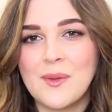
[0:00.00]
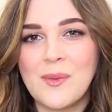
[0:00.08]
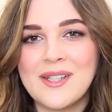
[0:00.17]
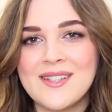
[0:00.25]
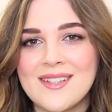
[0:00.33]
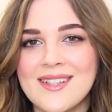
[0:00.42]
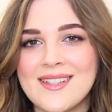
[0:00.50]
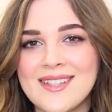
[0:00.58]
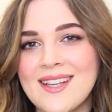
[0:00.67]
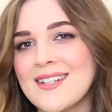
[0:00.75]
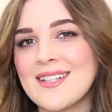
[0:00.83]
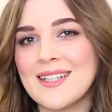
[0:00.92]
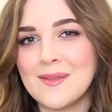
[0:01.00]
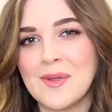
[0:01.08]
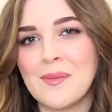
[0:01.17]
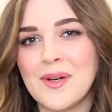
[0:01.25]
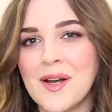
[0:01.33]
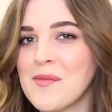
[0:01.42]
wince inside a little
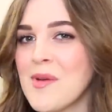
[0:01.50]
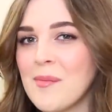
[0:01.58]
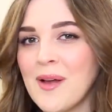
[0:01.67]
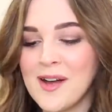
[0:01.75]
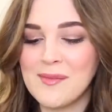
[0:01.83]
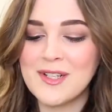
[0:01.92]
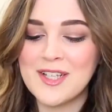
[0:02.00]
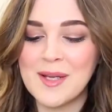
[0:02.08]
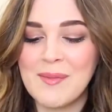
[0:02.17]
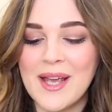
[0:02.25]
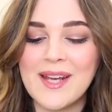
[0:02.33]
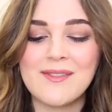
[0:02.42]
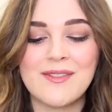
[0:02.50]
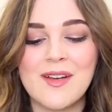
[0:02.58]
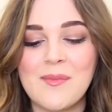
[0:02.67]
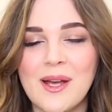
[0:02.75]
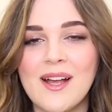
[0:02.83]
bit when I remember how much I paid for it,